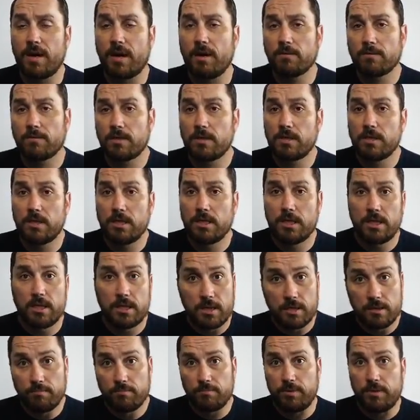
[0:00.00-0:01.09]
please let me
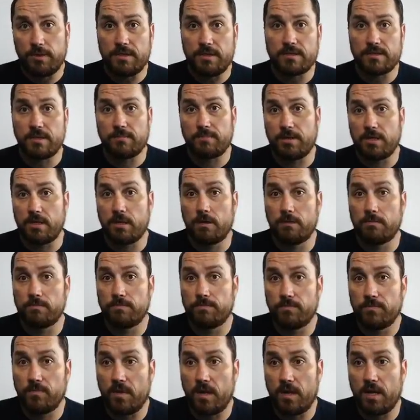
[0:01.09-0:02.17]
know. And we'll do some
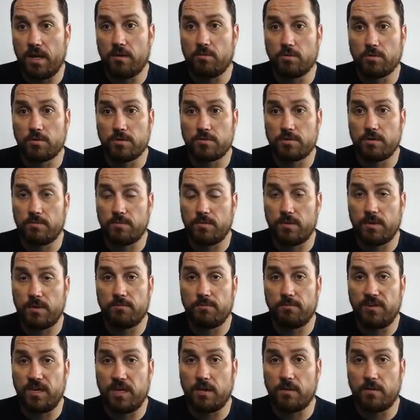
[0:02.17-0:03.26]
video
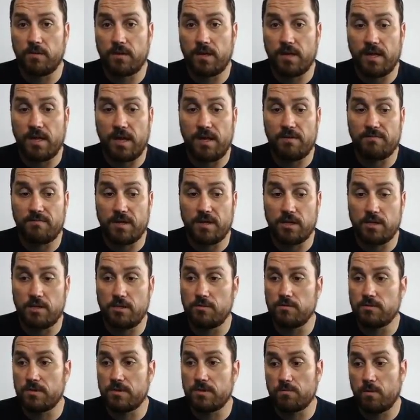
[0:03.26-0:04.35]
FAQs as well.
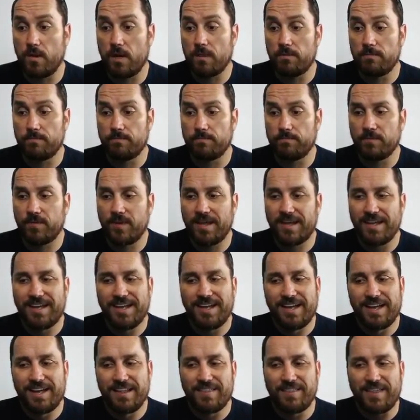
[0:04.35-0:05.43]
Thanks a lot
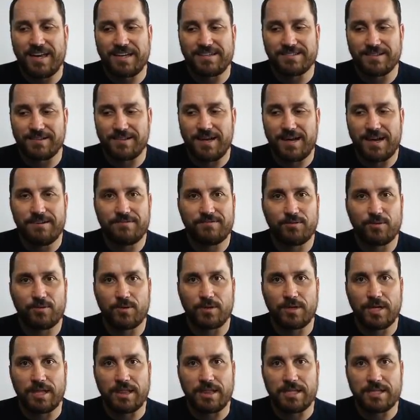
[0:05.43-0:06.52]
for listening. It's
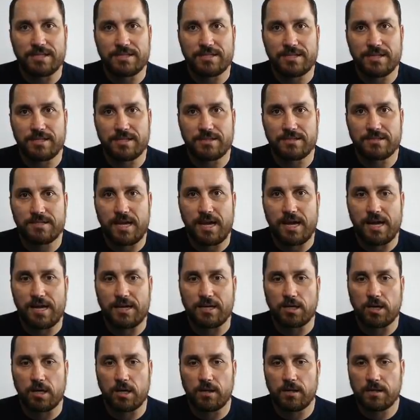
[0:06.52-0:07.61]
Ian Garlic.
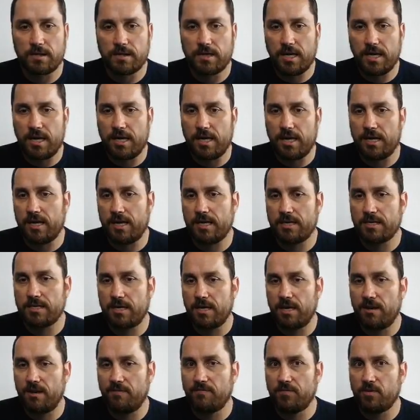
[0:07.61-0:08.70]
And if you want to
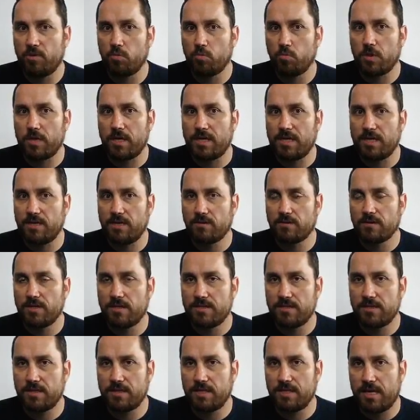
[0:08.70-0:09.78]
hear this again, make
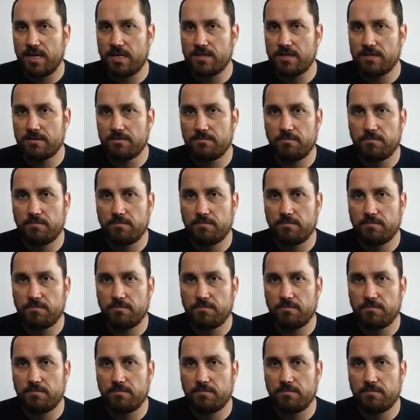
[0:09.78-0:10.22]
sure to